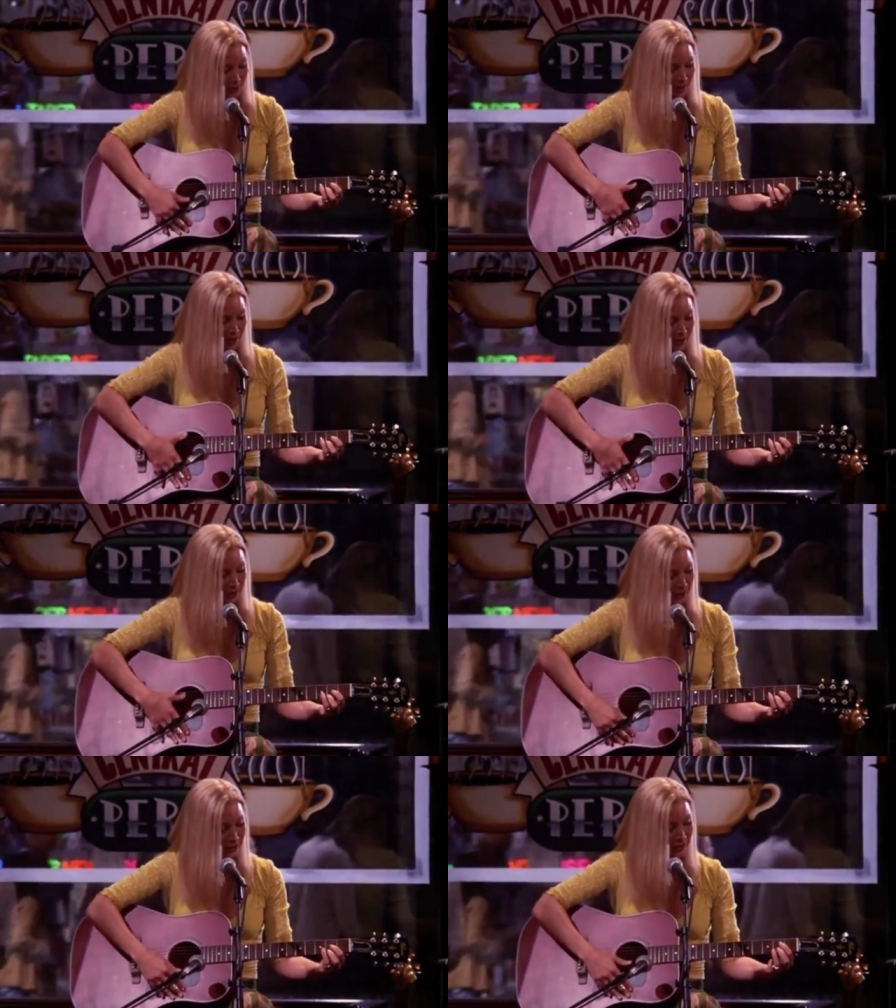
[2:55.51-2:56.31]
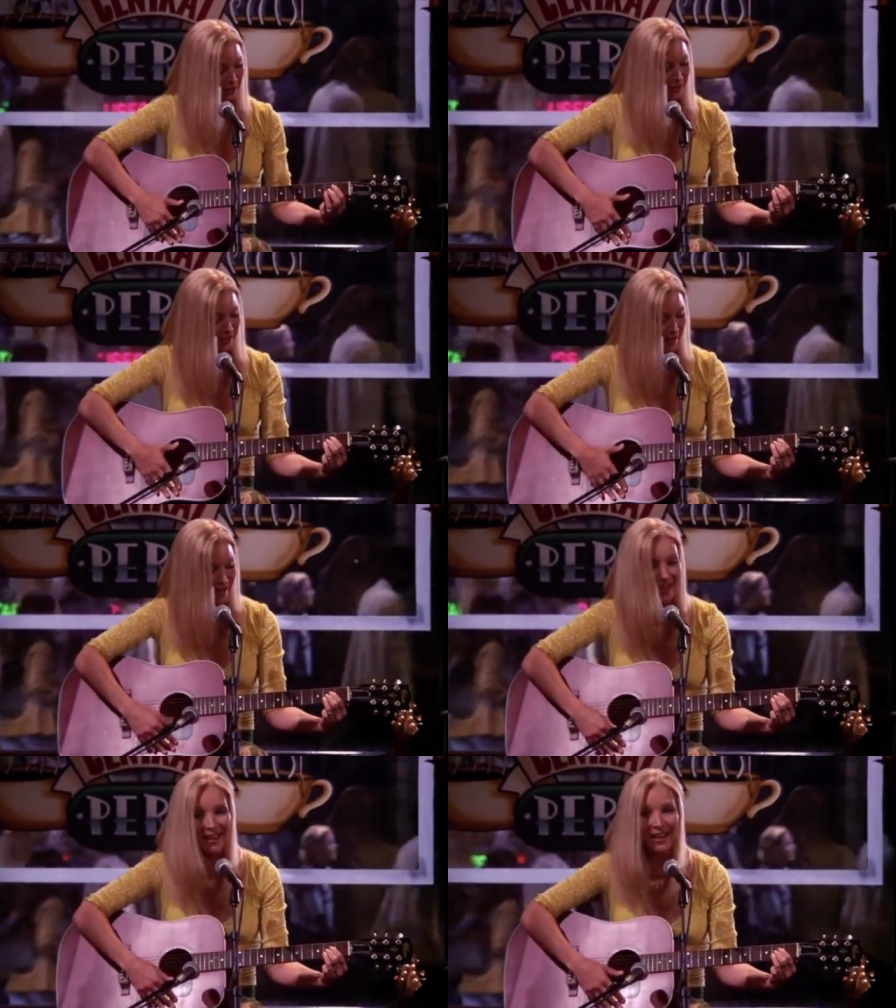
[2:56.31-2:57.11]
little black curly
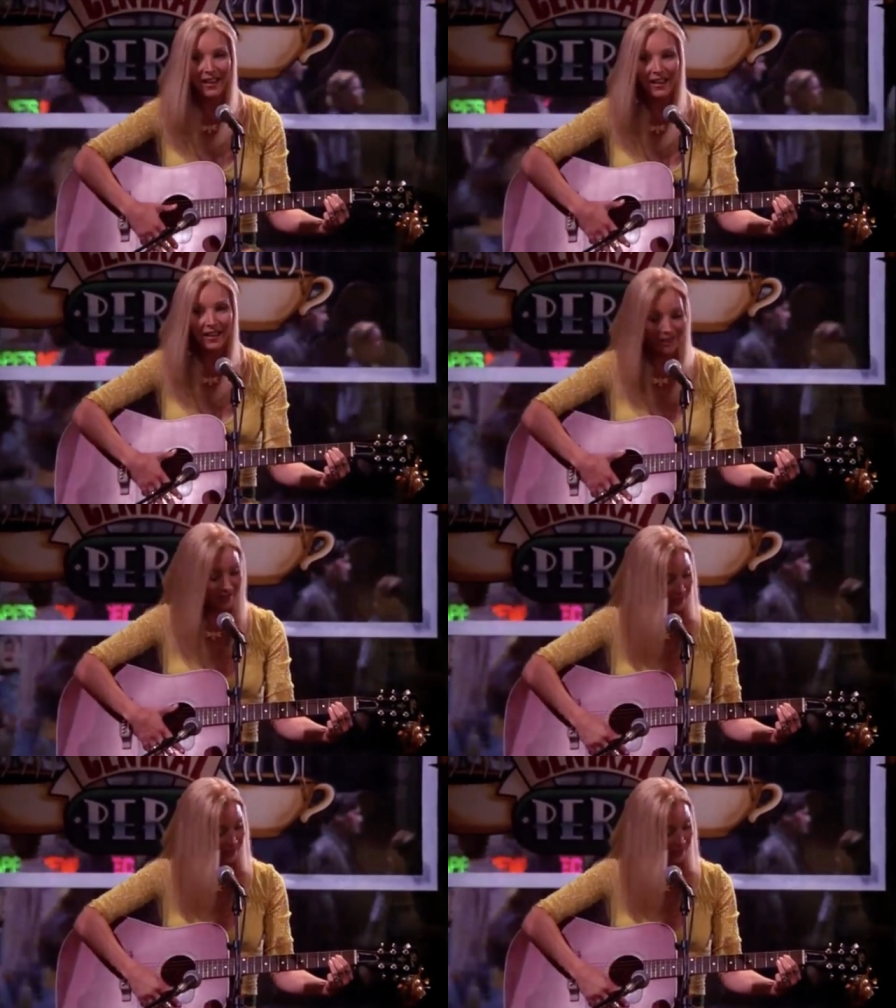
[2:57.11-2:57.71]
hair.